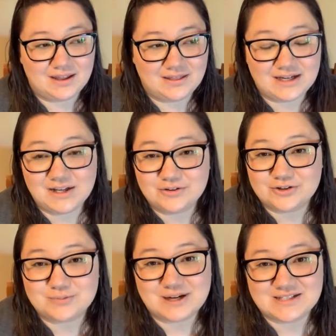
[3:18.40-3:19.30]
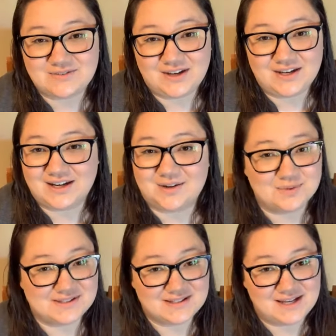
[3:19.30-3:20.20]
Then he learned to breastfeed and it
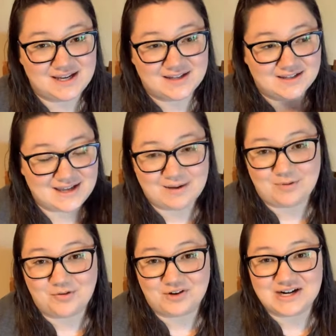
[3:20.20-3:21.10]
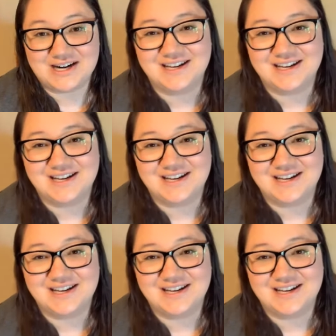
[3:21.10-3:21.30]
was like game over.